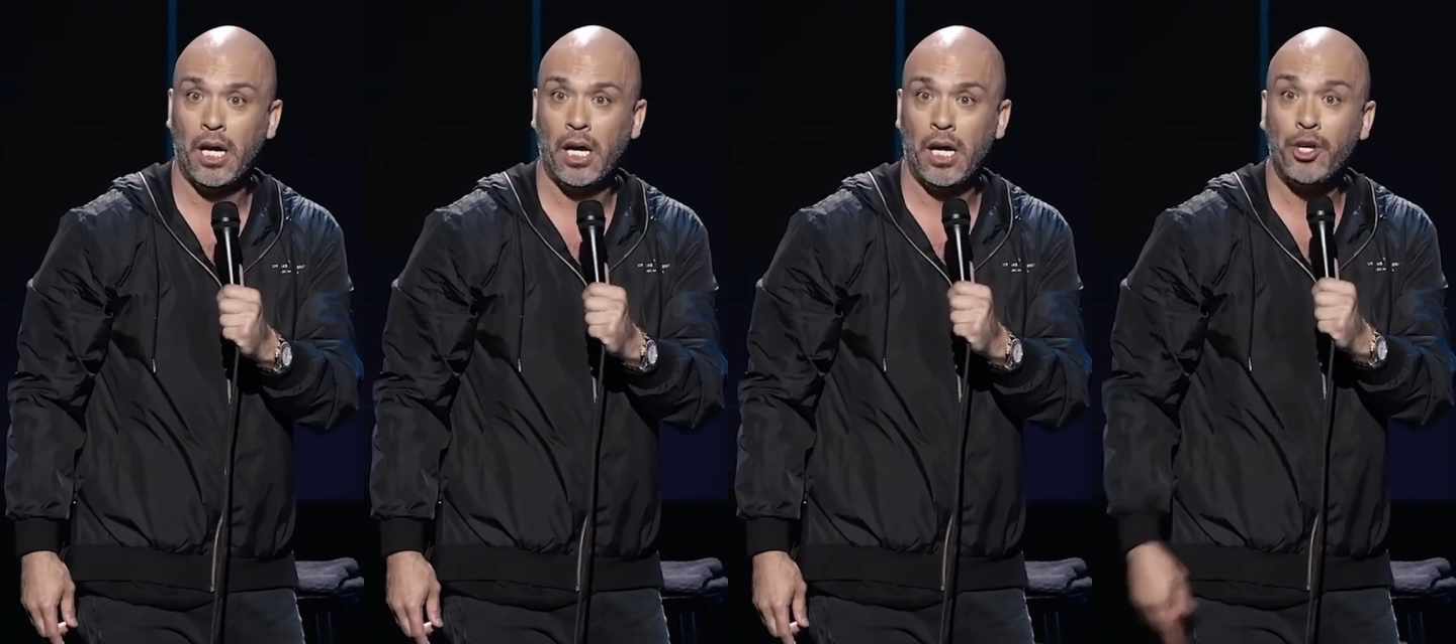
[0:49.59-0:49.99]

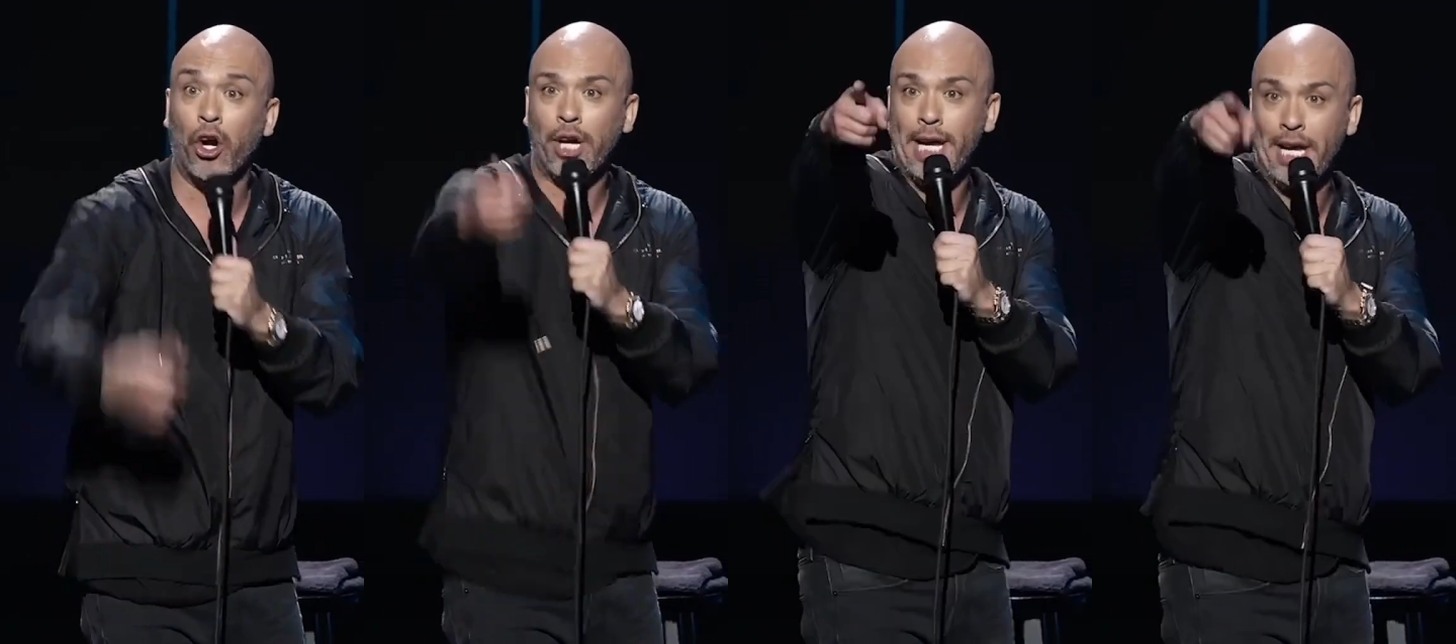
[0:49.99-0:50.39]
You're
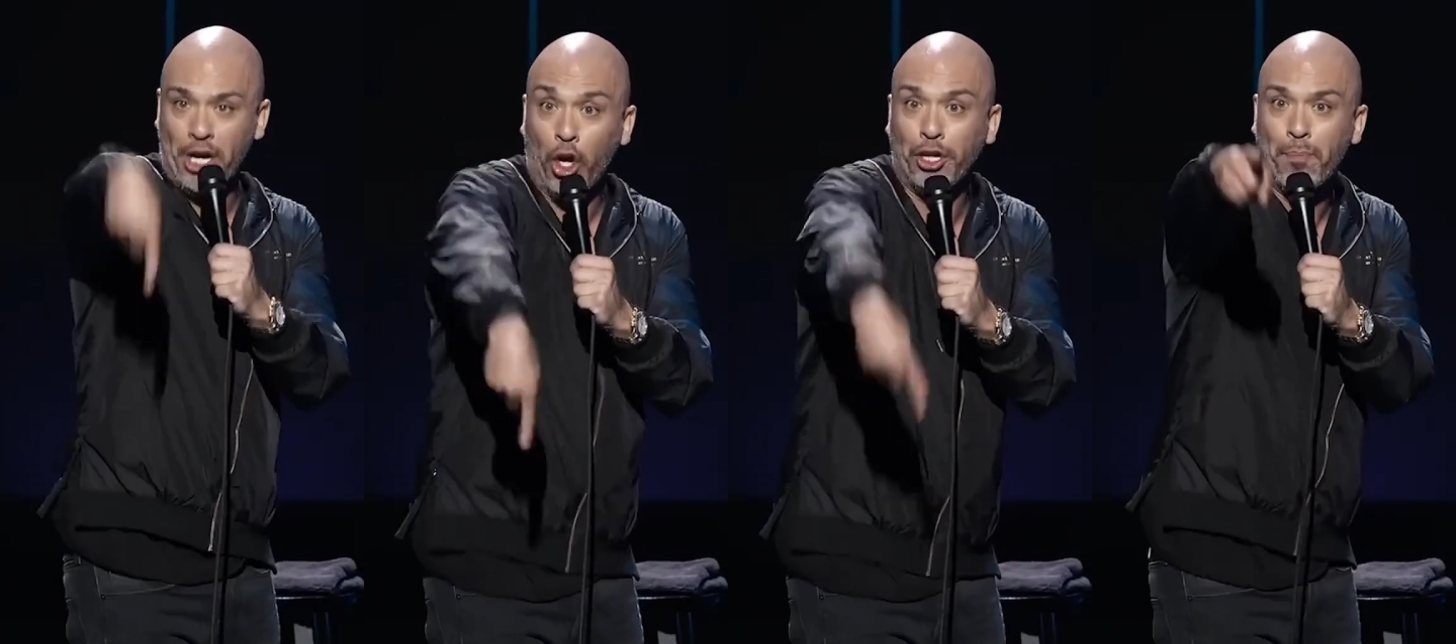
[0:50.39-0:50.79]
eating all
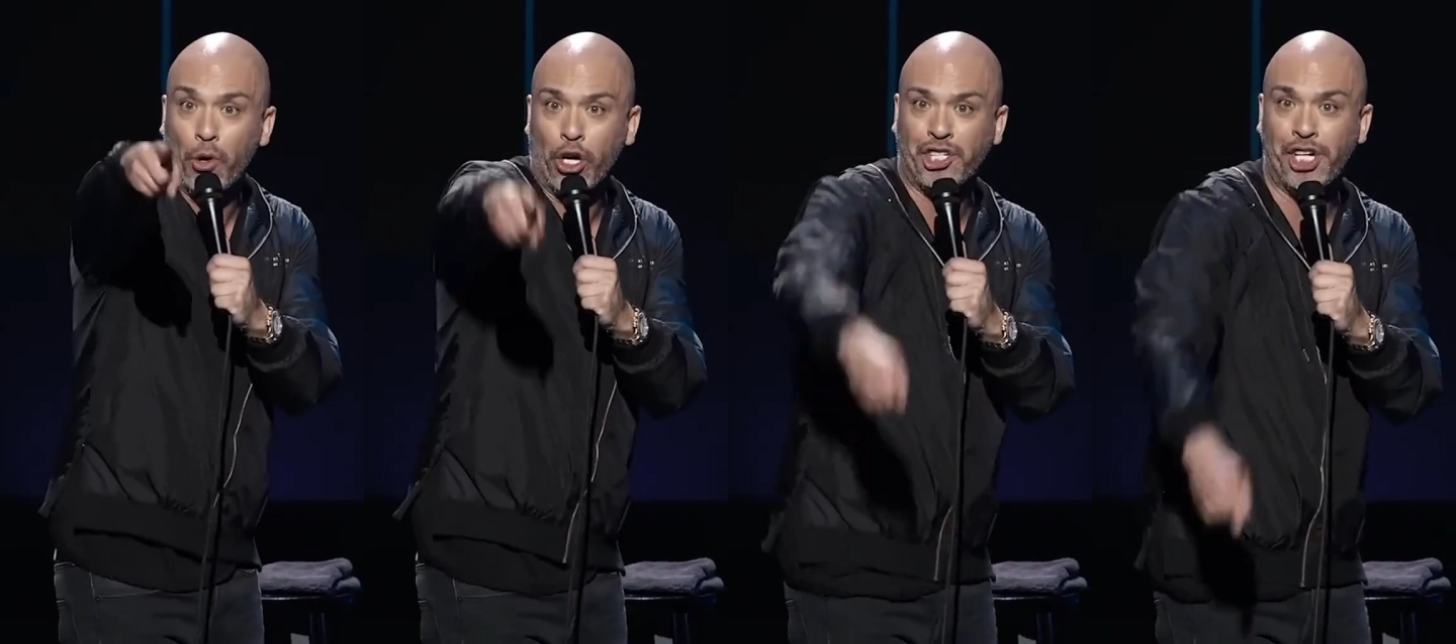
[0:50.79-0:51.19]
the
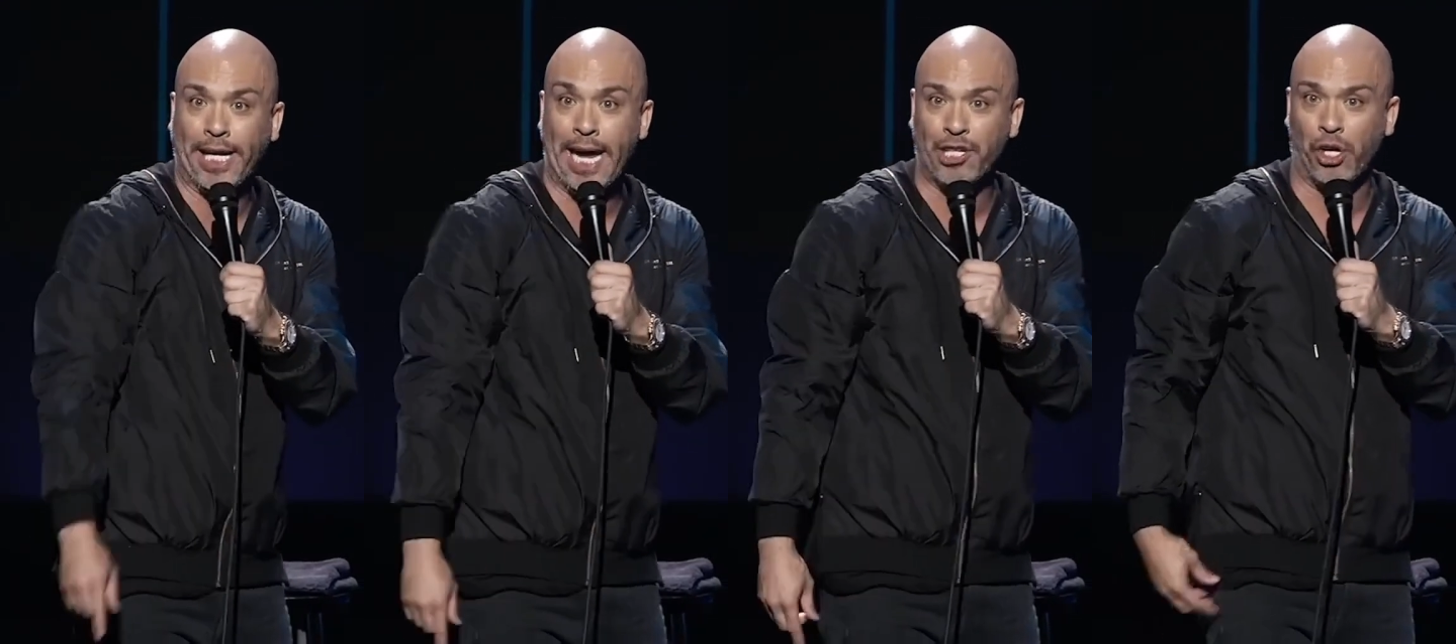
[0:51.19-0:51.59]
booger
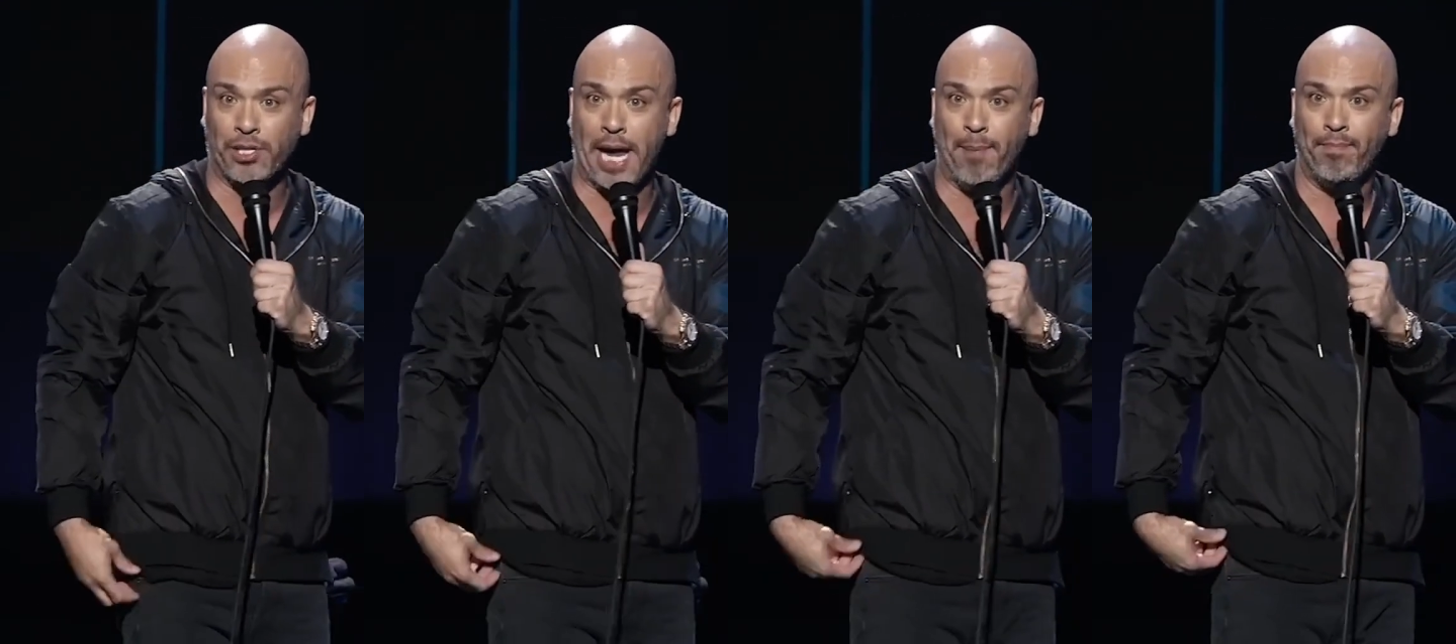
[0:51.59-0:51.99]
chicken,
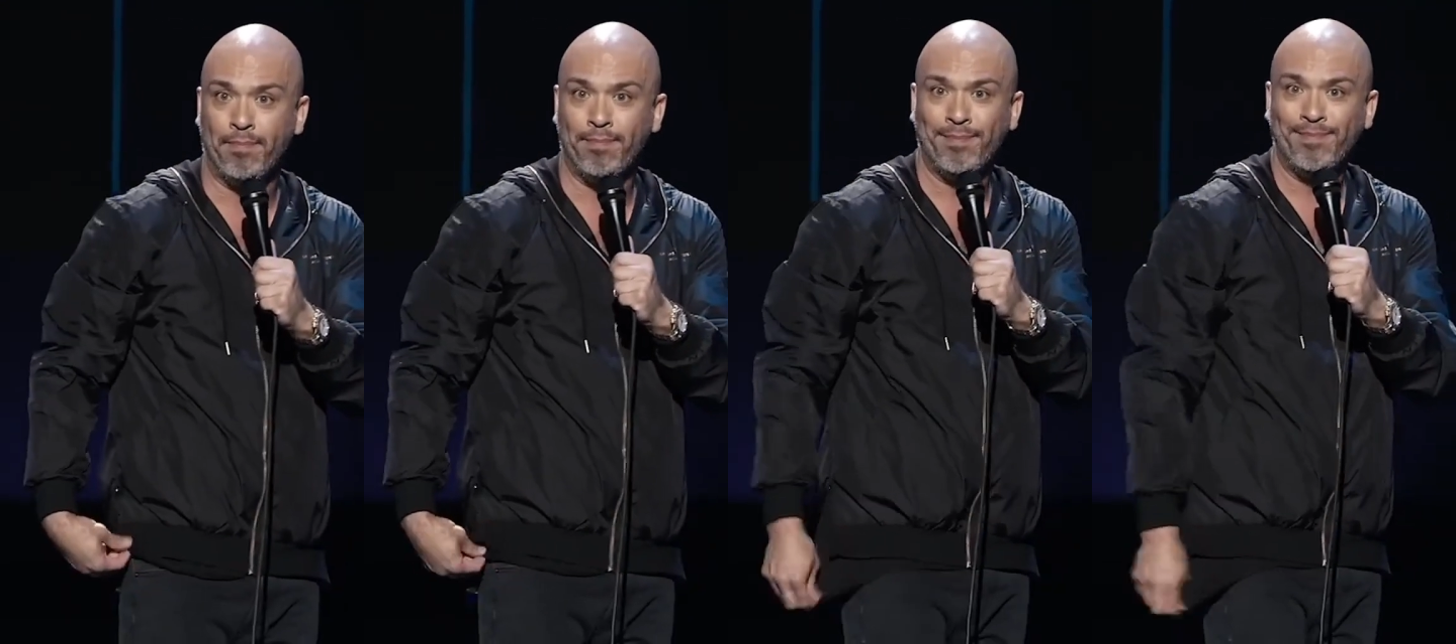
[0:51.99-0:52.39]
Jose.
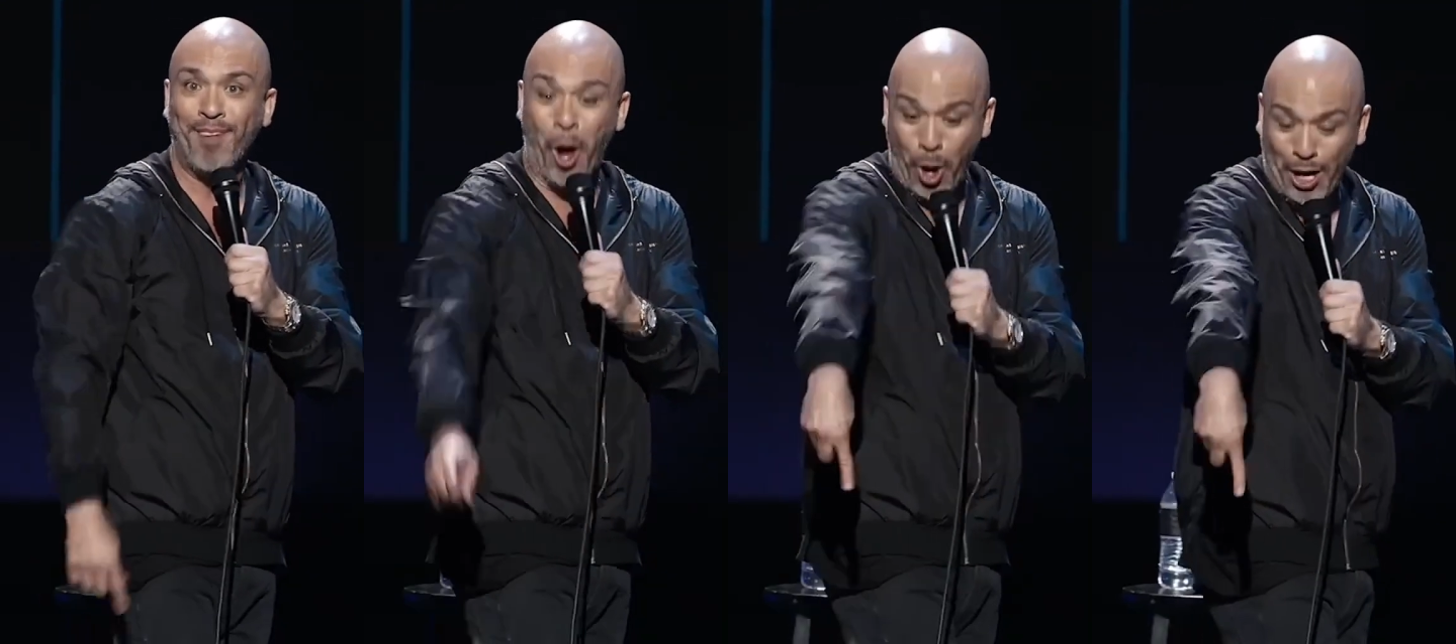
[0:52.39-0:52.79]

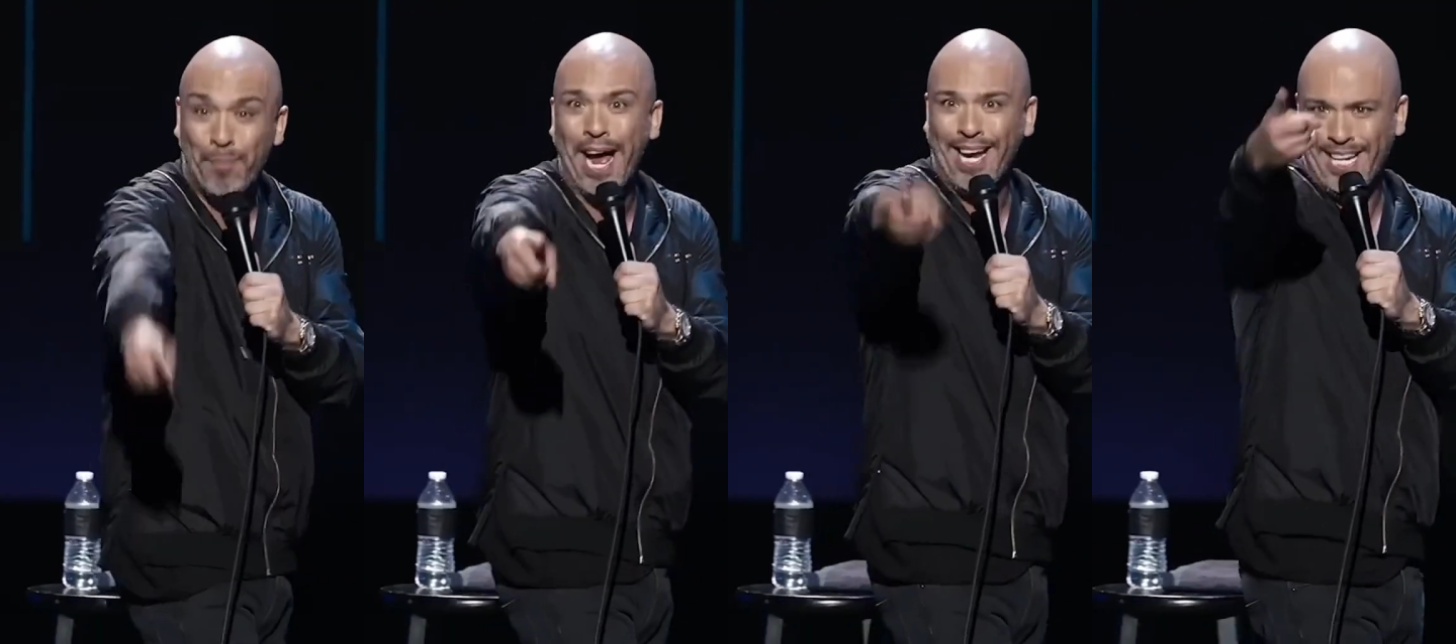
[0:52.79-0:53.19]
All of
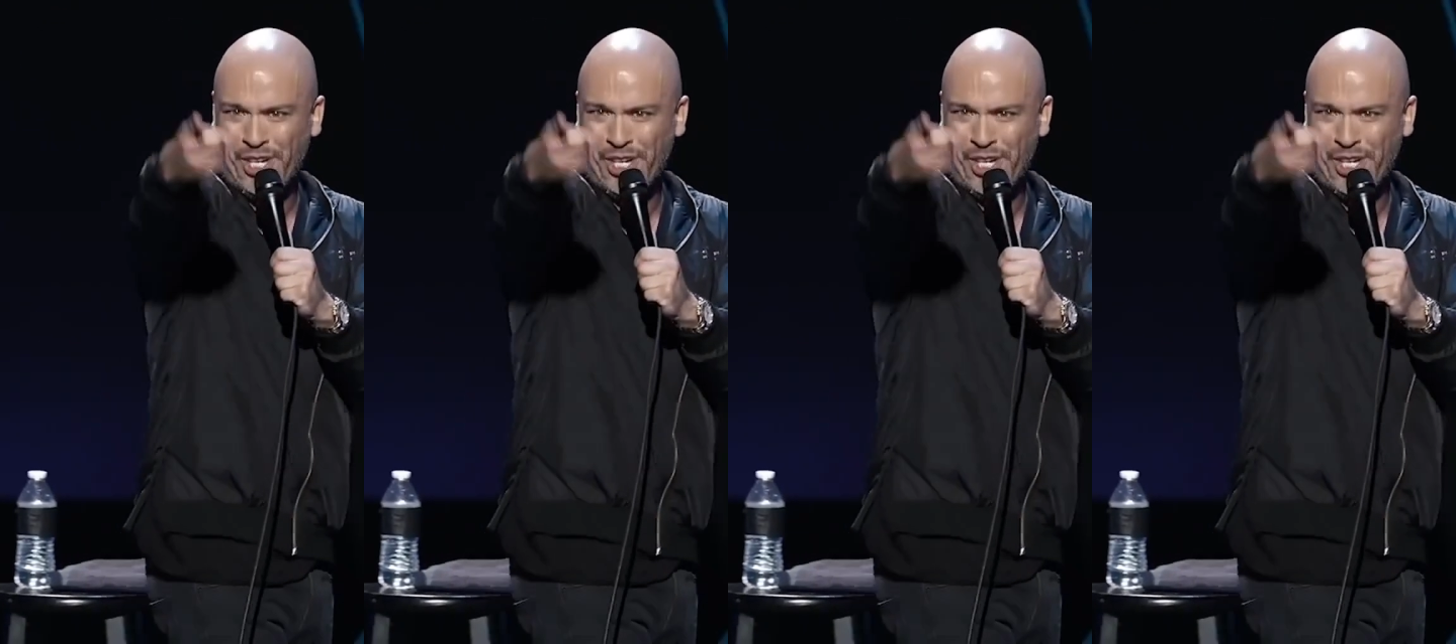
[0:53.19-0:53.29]
that is yours.